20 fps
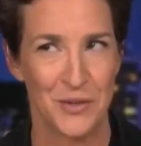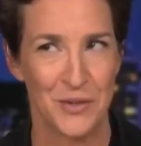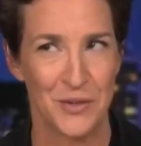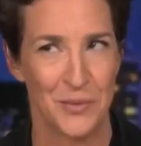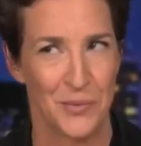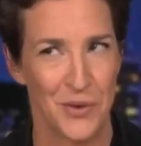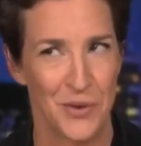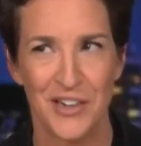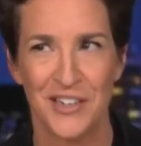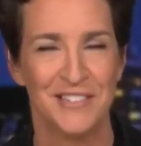
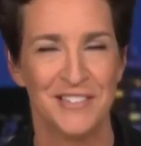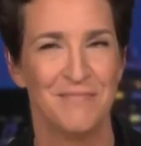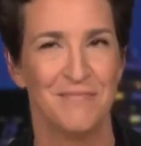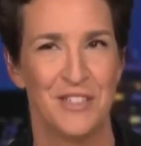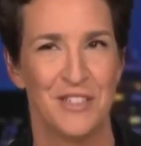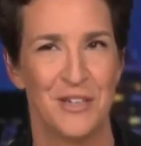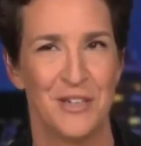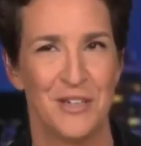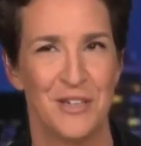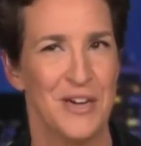To work,
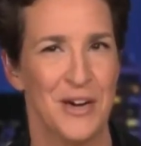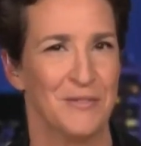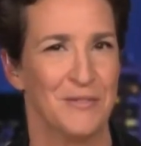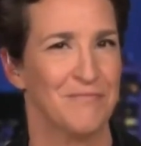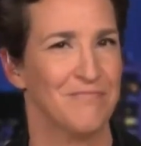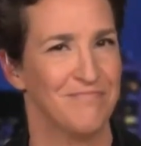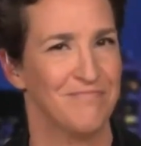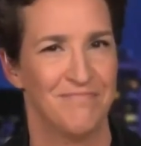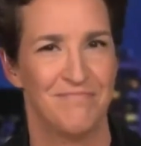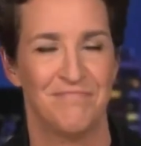and so we
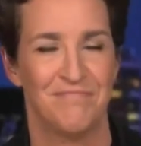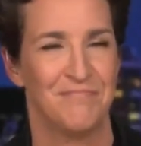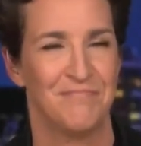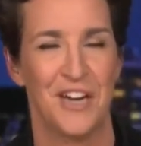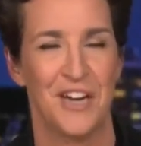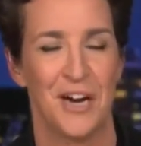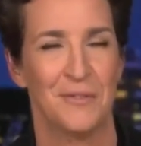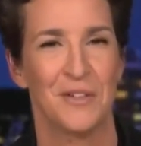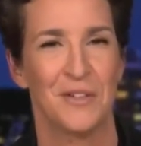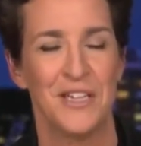don't
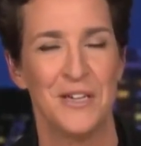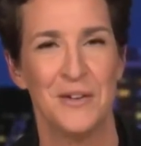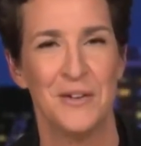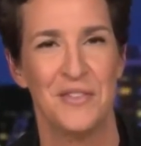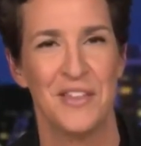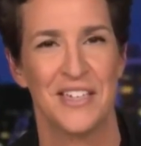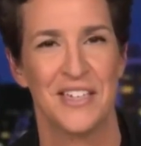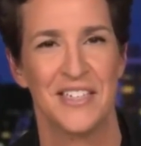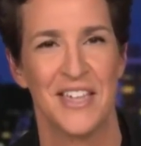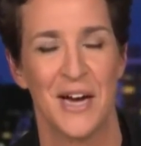generally
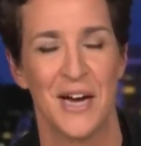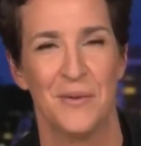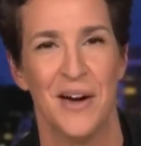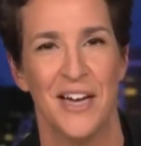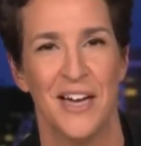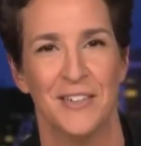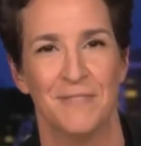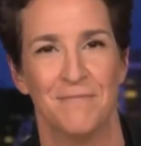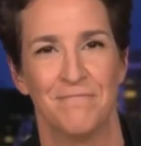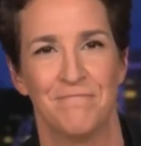do things that
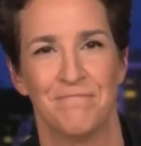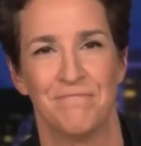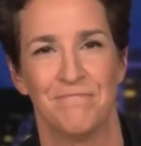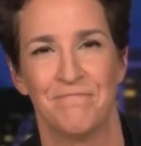way.